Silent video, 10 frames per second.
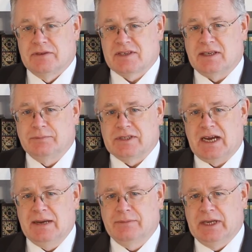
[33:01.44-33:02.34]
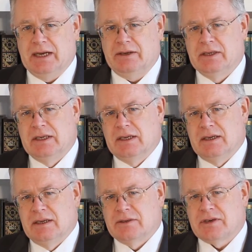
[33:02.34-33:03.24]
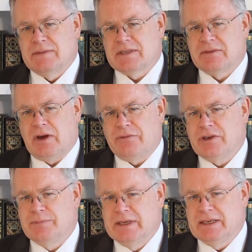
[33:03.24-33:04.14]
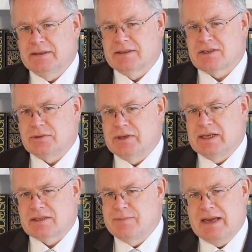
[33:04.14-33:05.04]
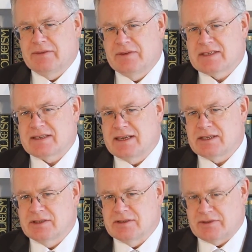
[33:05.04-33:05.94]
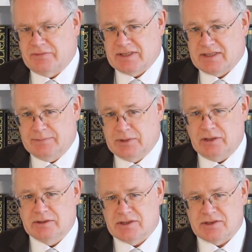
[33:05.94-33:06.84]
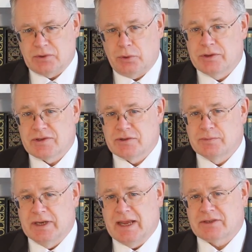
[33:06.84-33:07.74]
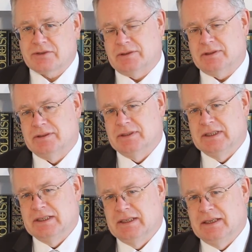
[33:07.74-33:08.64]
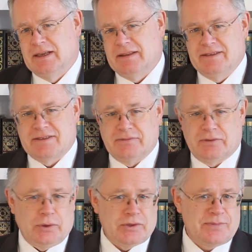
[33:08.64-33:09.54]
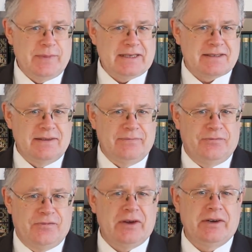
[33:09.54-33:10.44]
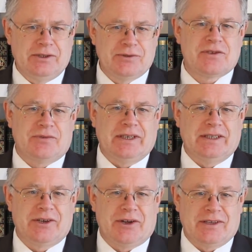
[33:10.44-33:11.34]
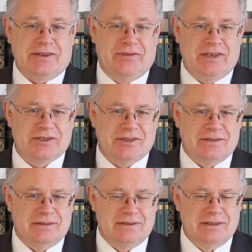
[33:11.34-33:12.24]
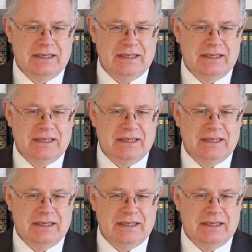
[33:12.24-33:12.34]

For some time now, dreams have often been understood as manifestations of the subconscious or the supernatural. This, of course, makes them very useful in Gothic fiction.